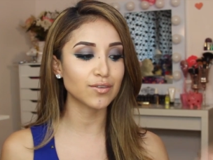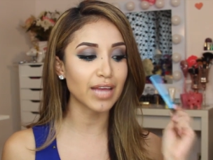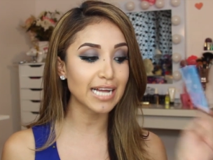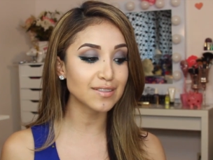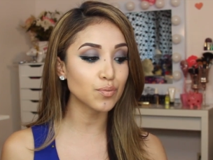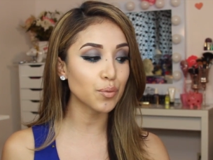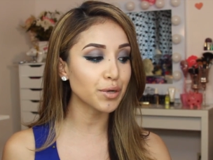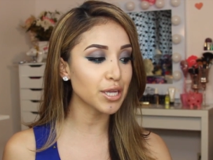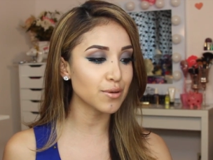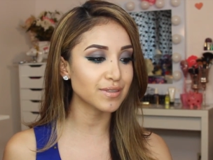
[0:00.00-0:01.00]
So that's what
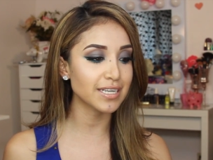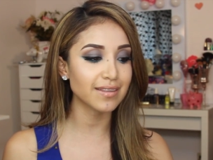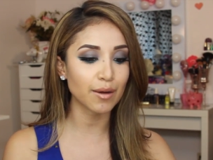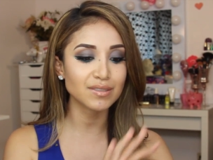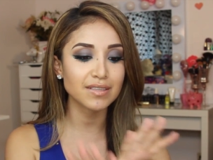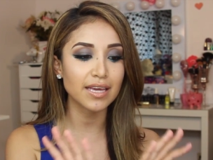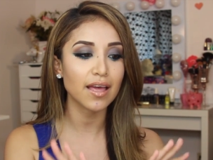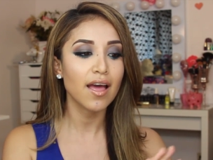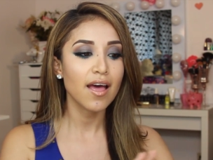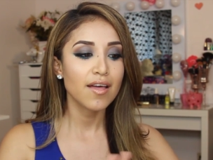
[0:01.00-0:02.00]
we're using. That was like